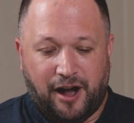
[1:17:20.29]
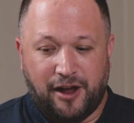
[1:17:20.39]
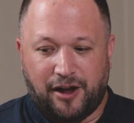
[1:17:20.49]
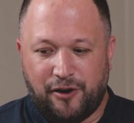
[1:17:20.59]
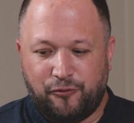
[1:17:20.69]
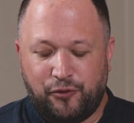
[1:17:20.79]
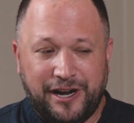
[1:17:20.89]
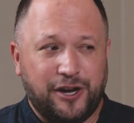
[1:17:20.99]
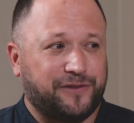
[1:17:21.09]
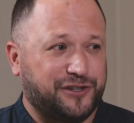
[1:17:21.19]
I
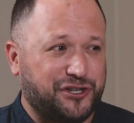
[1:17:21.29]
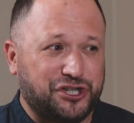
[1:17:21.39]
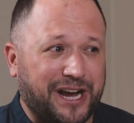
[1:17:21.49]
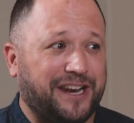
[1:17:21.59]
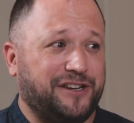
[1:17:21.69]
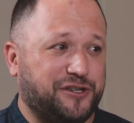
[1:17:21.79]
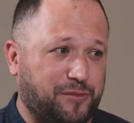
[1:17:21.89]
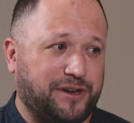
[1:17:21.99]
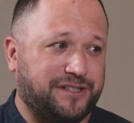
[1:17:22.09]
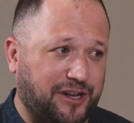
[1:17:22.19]
really love to challenge
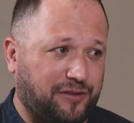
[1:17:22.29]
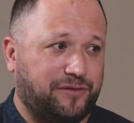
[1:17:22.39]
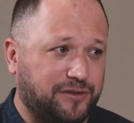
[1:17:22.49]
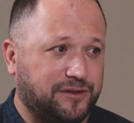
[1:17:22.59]
myself,